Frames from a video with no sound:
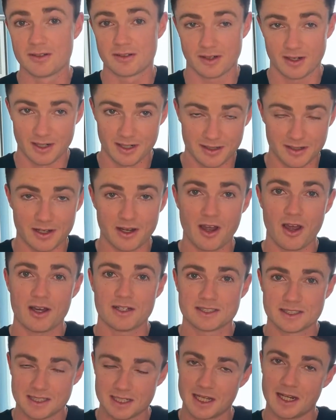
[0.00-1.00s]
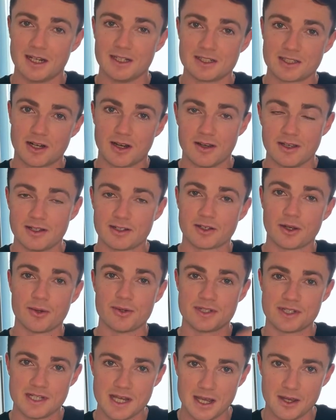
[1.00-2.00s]
right, the cost to get each client
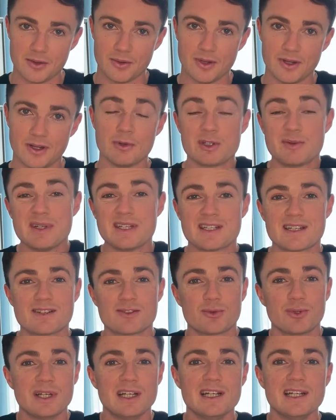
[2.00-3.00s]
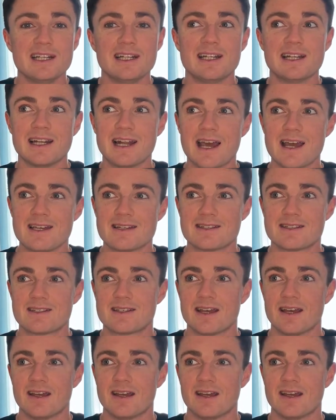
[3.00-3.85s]
goes down, which means there's really less